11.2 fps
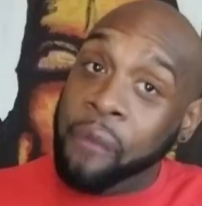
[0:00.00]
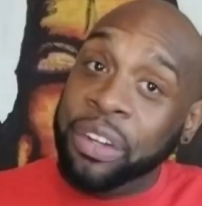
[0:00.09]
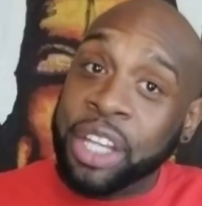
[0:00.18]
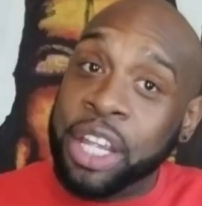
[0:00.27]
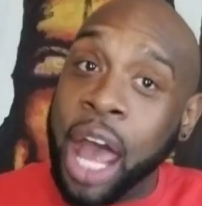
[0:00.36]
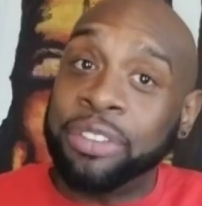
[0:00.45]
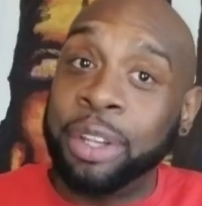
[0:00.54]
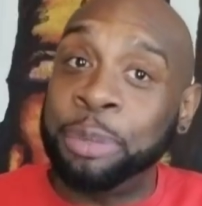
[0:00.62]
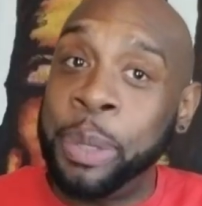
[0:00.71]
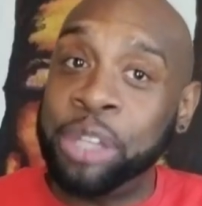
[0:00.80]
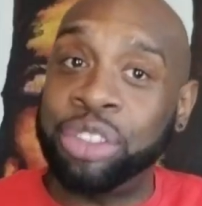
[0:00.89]
going to tell y'all something
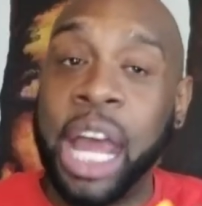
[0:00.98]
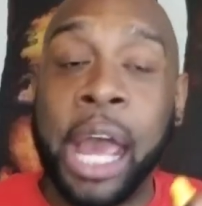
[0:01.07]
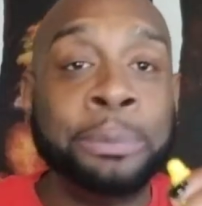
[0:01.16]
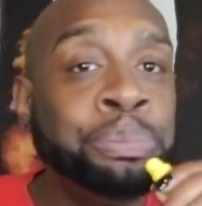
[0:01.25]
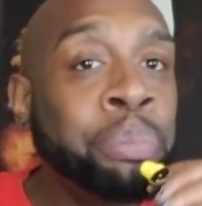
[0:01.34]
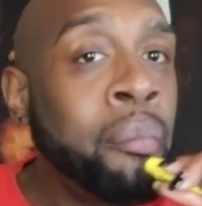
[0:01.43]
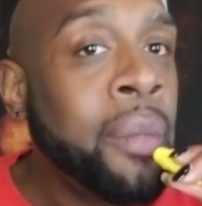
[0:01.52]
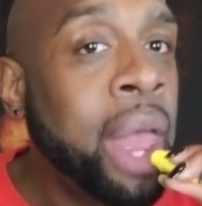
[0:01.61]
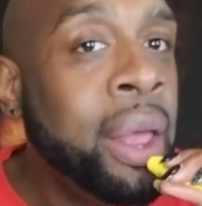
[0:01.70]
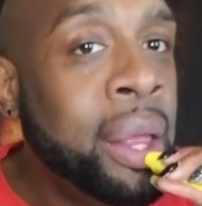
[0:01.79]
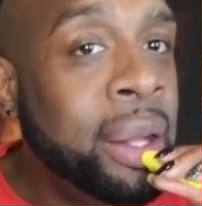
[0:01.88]
special now.
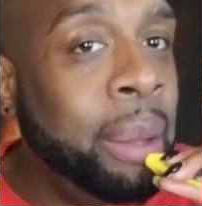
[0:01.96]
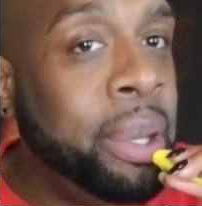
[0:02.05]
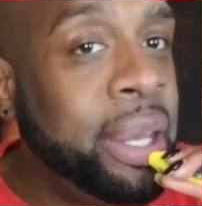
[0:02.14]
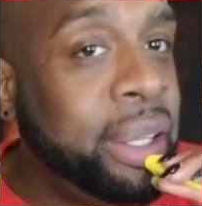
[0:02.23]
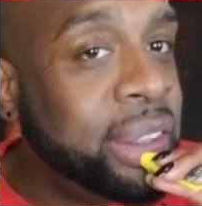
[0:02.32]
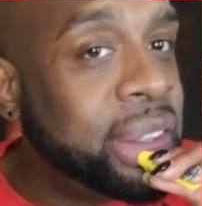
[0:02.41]
Let me get this